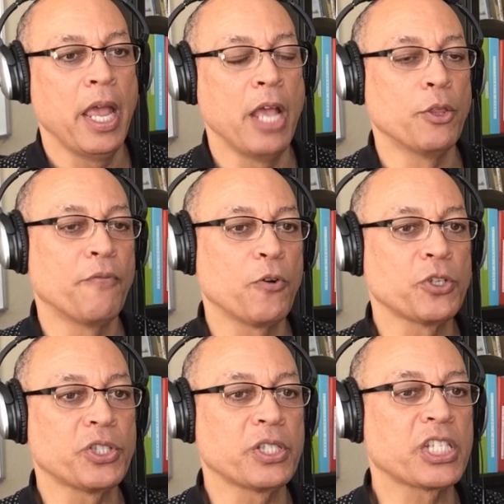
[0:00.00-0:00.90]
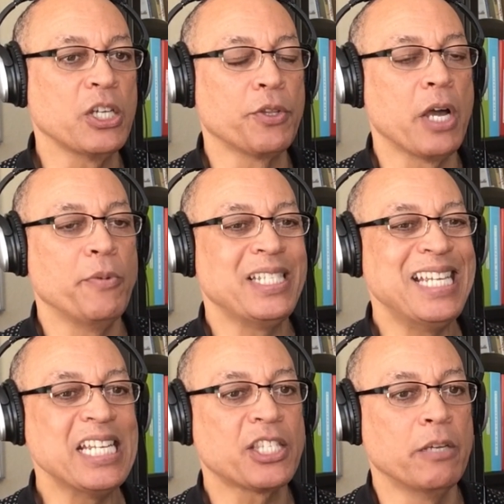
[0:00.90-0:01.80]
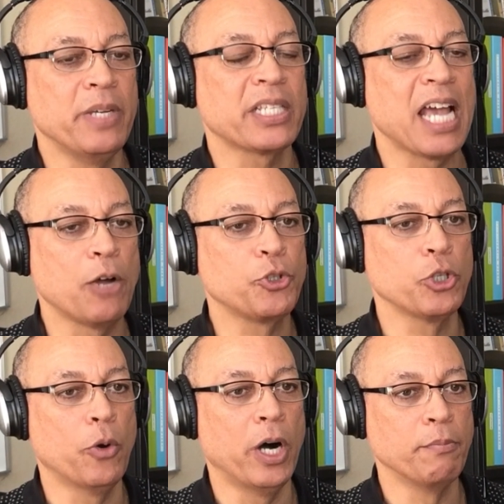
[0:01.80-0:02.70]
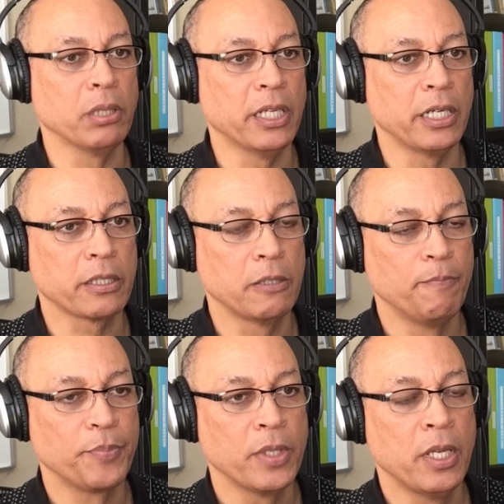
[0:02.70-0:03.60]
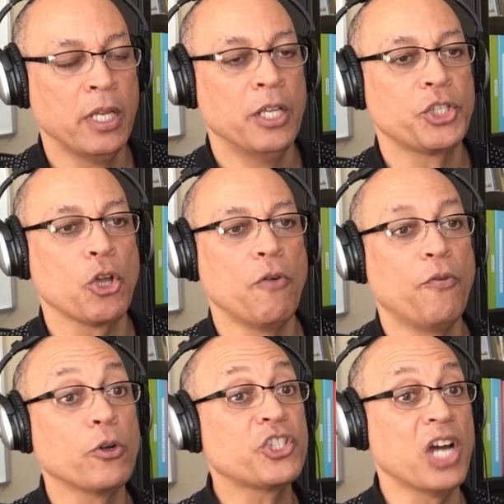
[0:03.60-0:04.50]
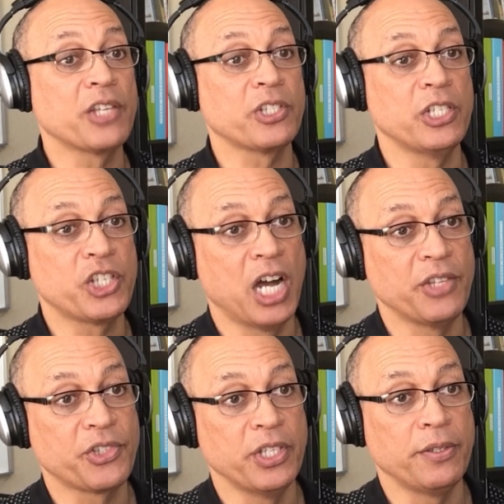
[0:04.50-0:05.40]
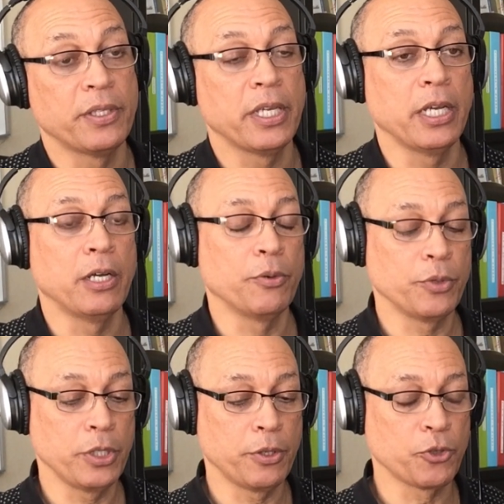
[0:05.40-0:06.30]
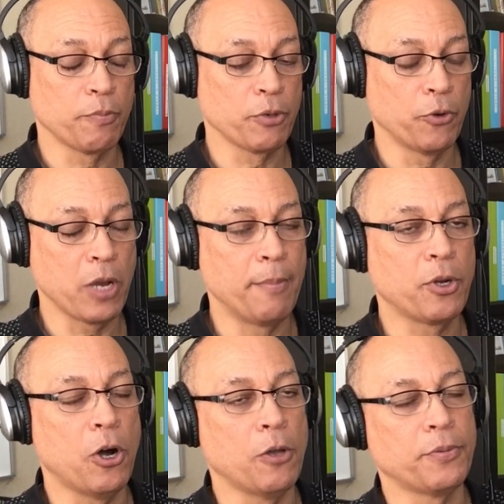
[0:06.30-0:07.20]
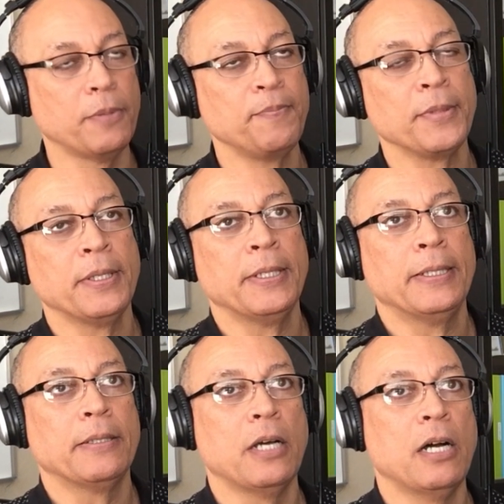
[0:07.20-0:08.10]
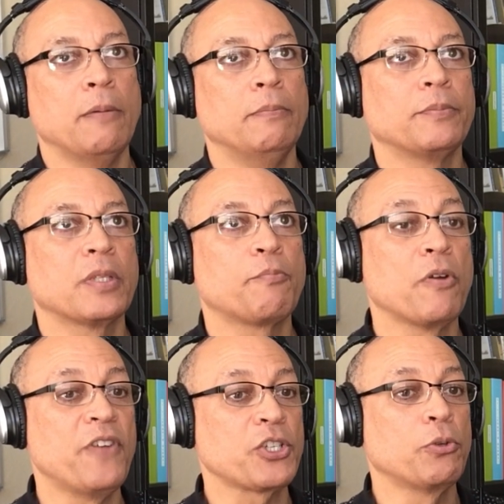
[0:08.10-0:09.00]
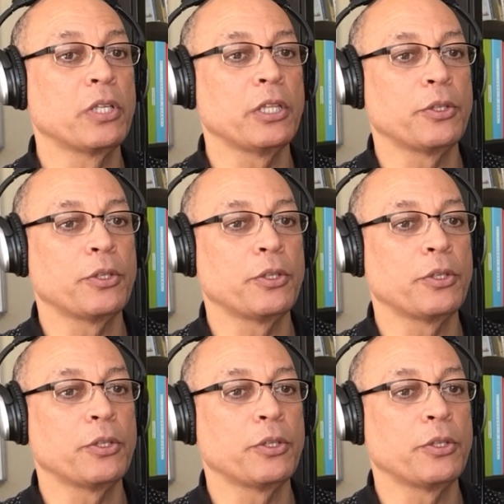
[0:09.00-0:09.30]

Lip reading: And the first skill that we teach them is how to go unplugged. So for Johnson & Johnson, there's a program called Financial